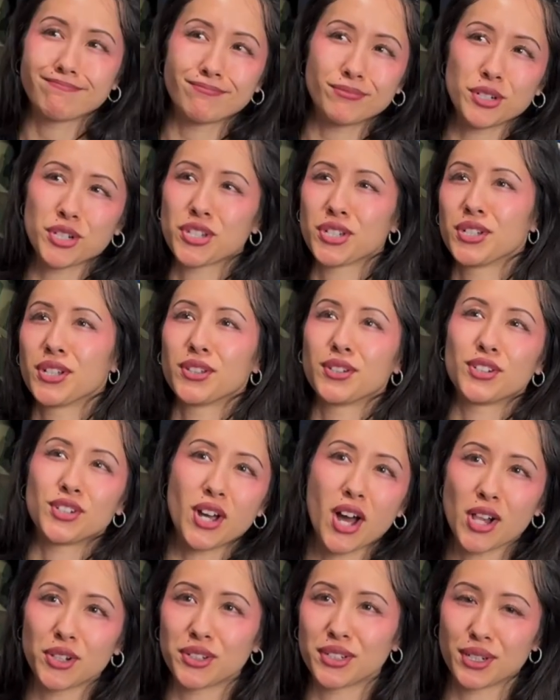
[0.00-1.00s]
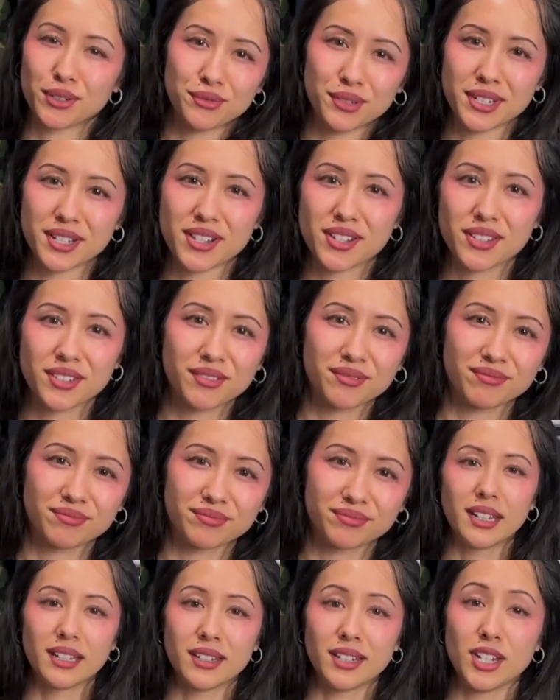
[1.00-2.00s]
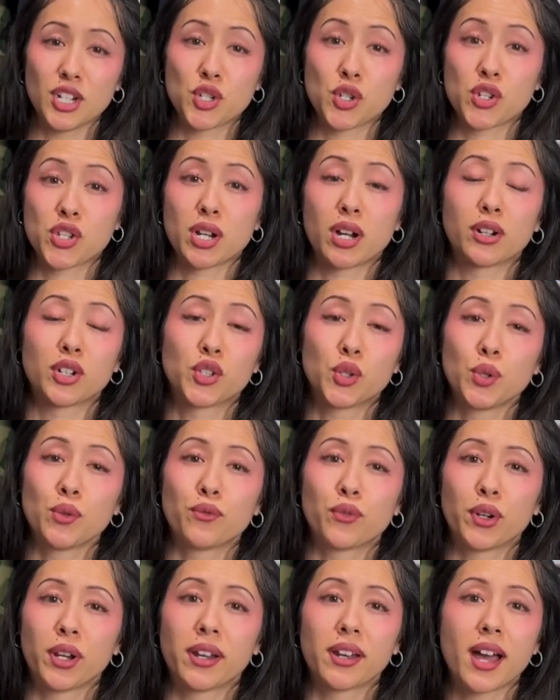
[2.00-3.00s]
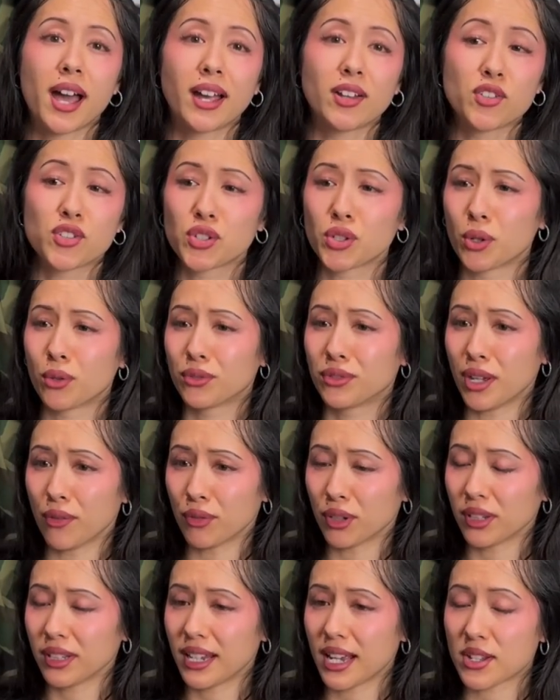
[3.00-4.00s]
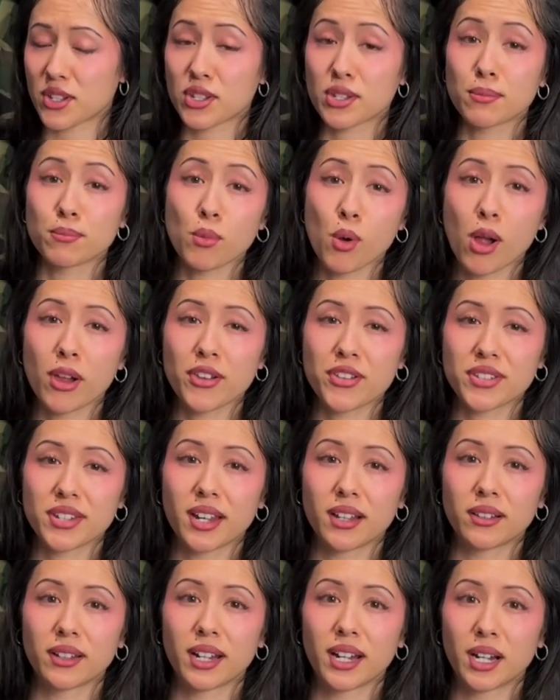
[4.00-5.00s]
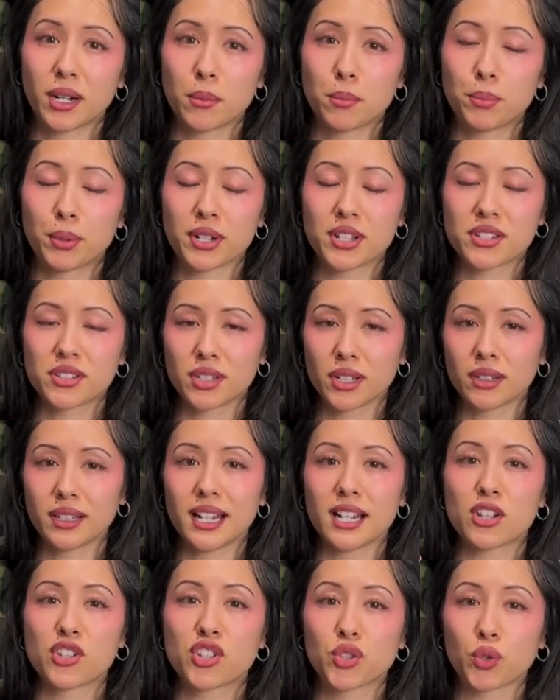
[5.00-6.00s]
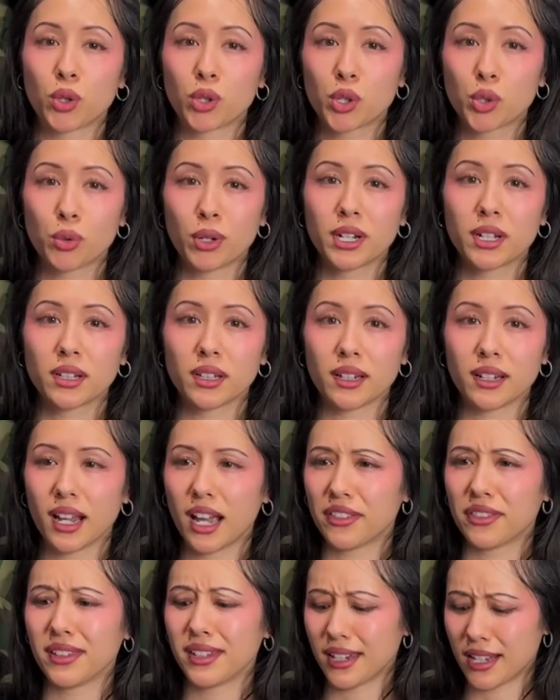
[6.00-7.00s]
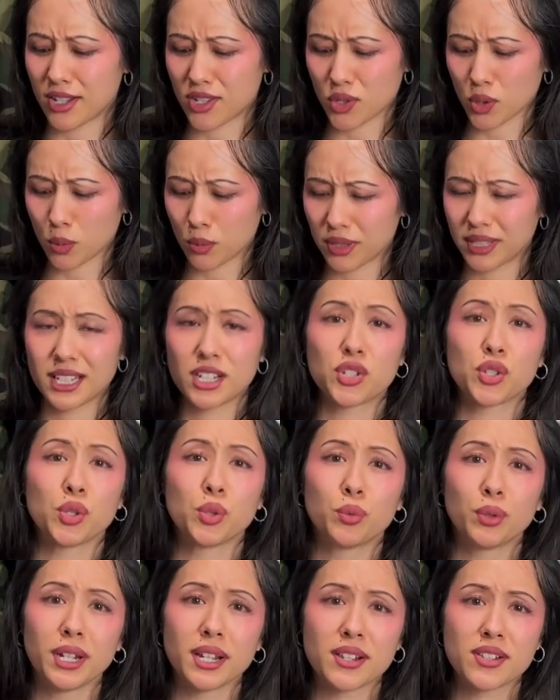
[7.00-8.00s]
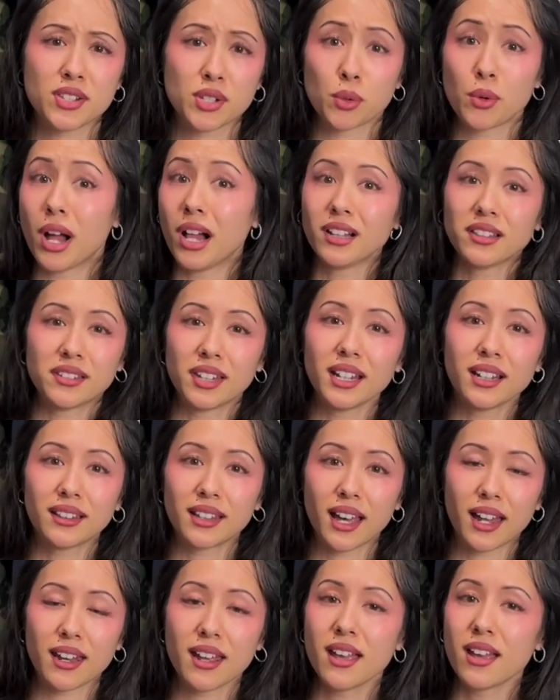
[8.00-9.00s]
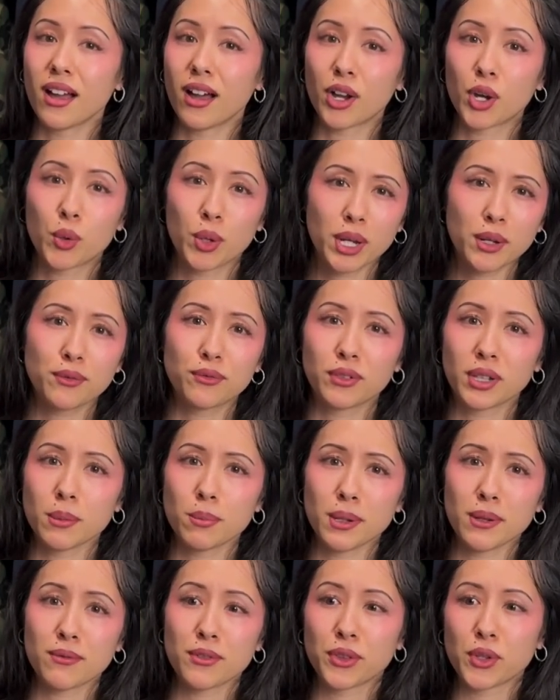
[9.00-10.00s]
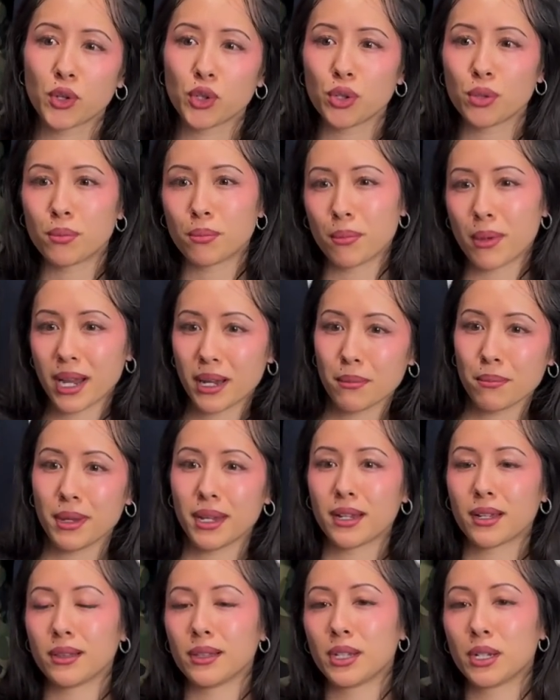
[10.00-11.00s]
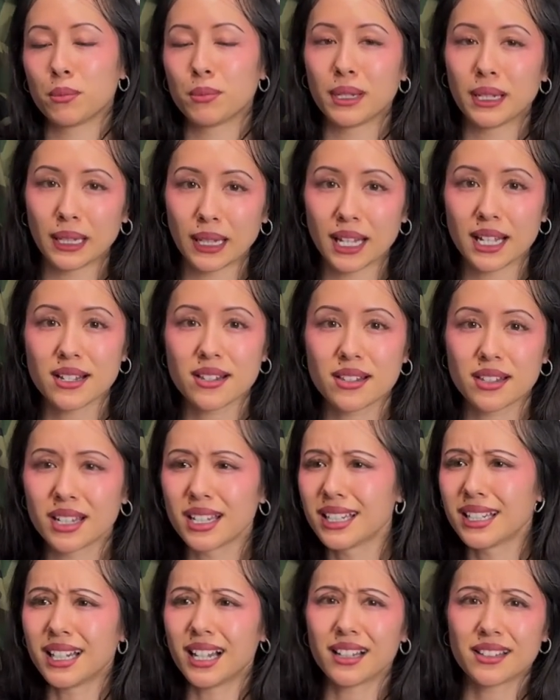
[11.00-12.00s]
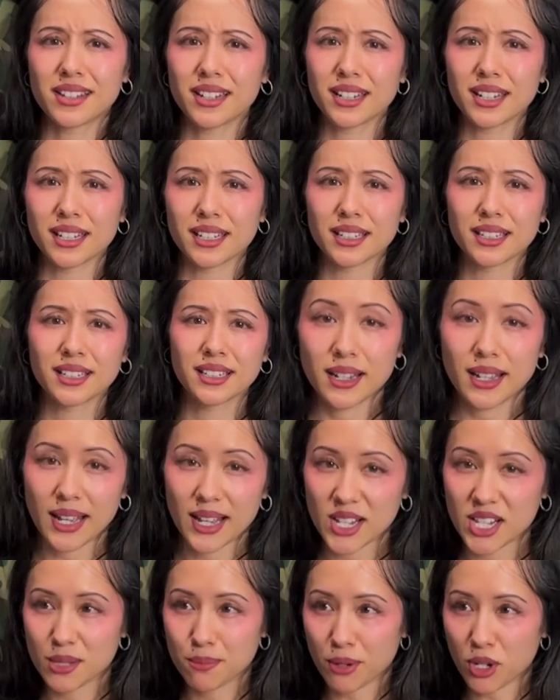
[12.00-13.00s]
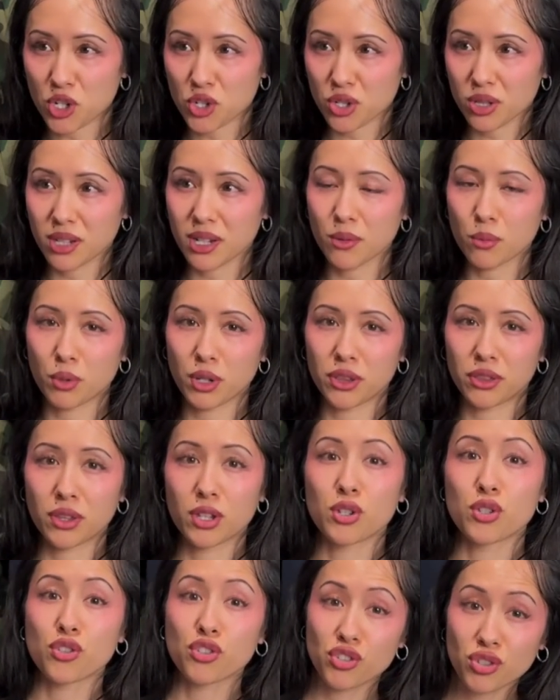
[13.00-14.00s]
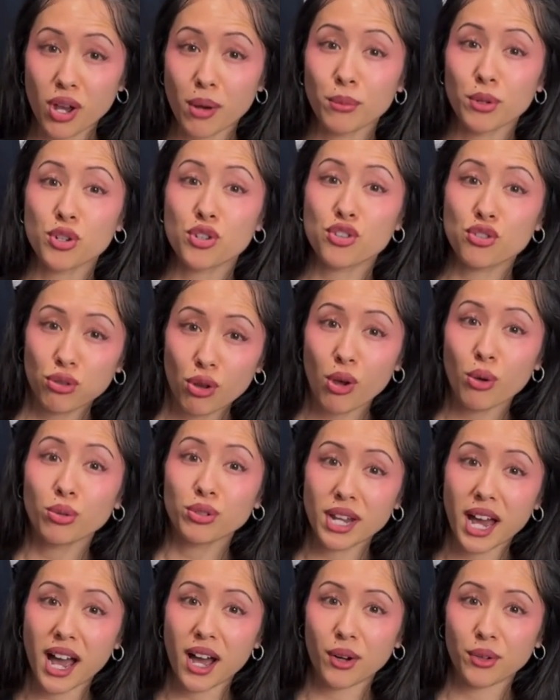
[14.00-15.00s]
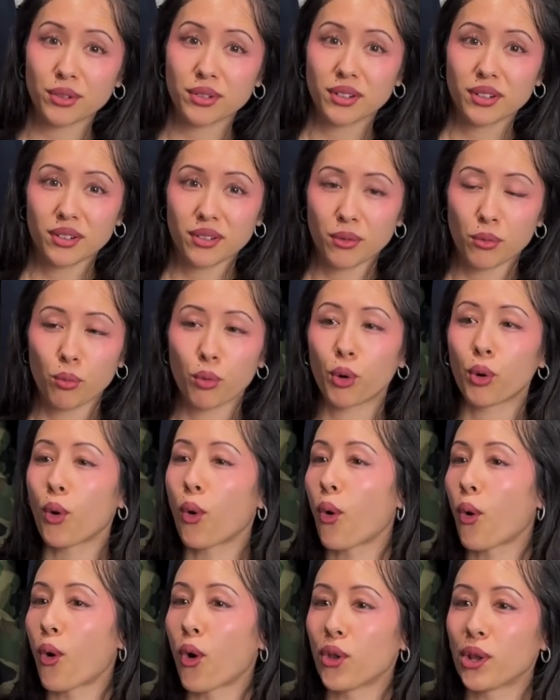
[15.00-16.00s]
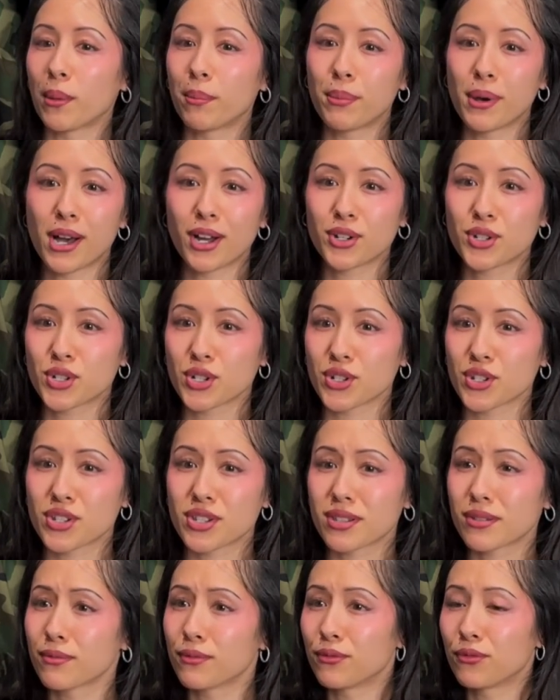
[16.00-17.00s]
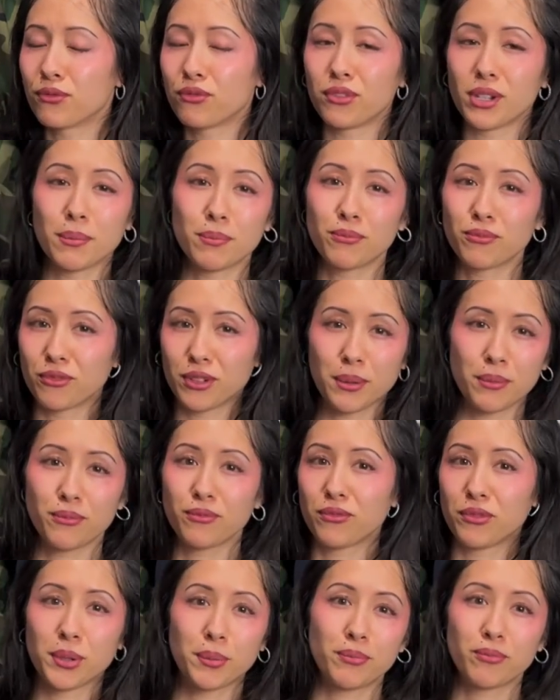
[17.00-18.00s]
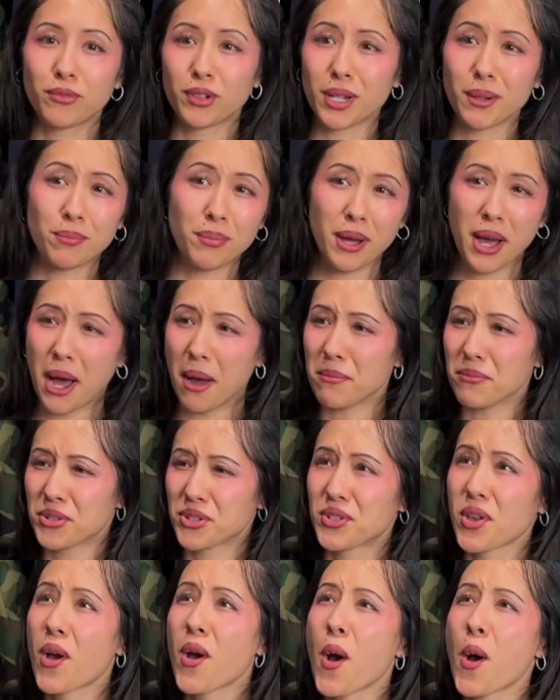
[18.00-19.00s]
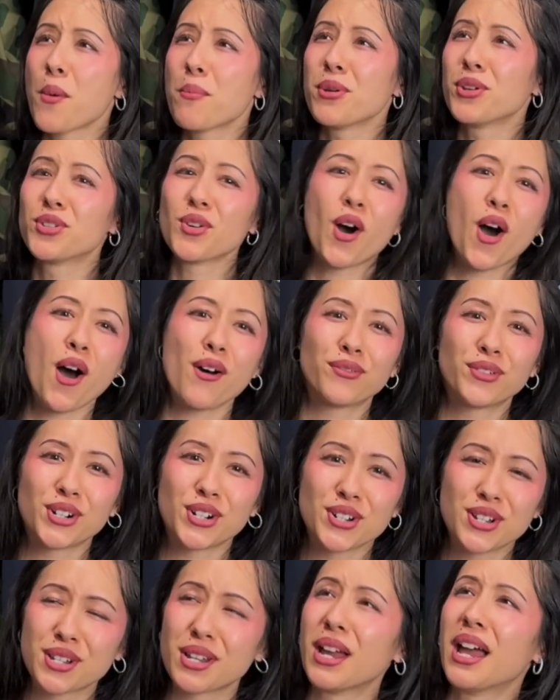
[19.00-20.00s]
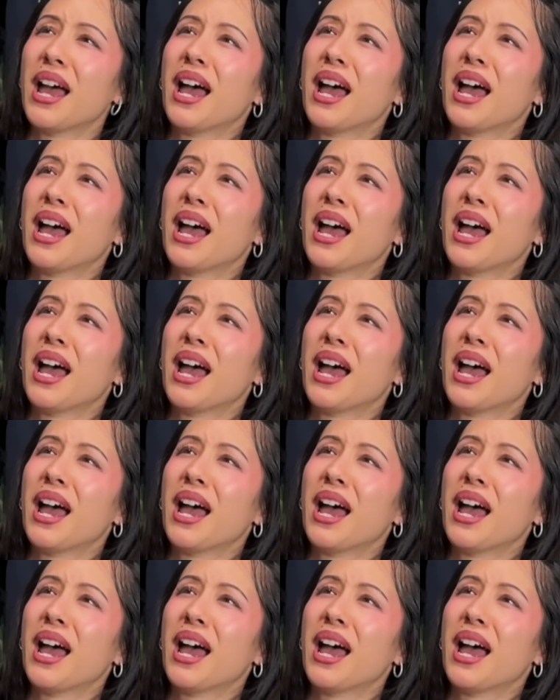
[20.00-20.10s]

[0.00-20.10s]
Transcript: what's another dollar difference? T-shirts are $2.49, so definitely a small sale here, but still, it sold quickly. I think it sold within 2 weeks, so I'll take that. A quick flip, even though you might make a little bit less, I'll take it. Especially with summer slowdown, we're all about just flip, flip, flip, flip. I'm so open to offers.